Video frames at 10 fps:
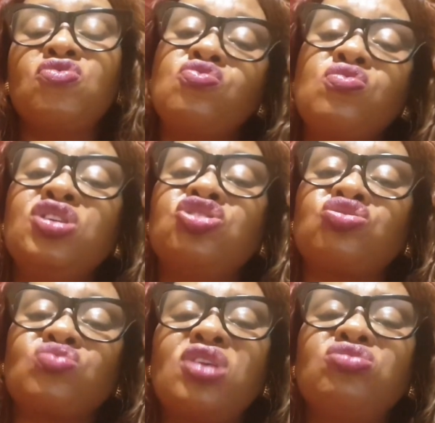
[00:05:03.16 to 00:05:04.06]
who is
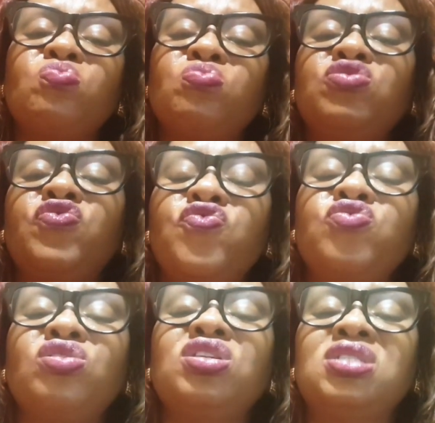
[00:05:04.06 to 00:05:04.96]
trying to put
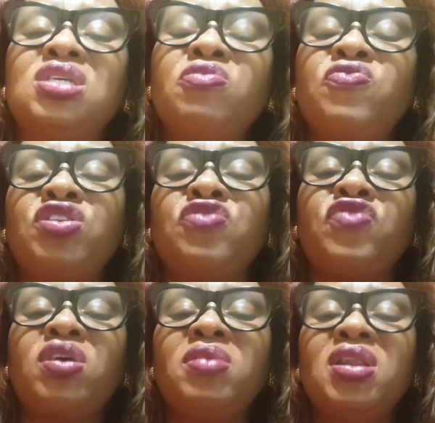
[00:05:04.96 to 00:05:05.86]
food on the table for the
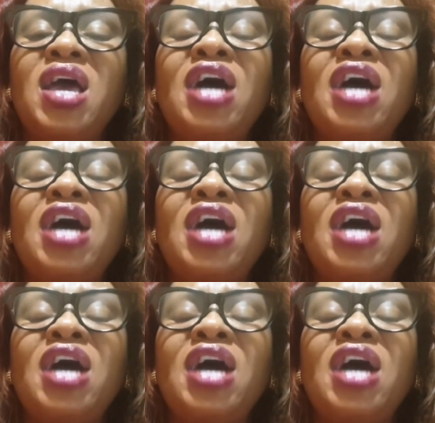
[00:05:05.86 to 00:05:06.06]
family,